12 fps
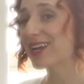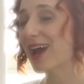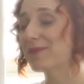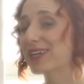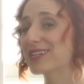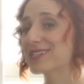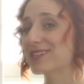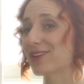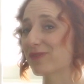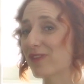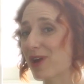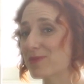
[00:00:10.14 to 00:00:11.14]
it coming into your
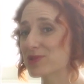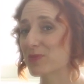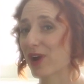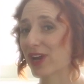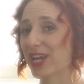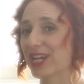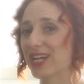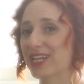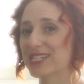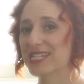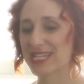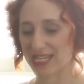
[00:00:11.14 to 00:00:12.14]
farmer's market
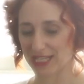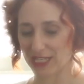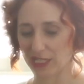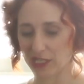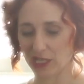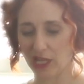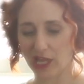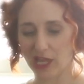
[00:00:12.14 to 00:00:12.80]
until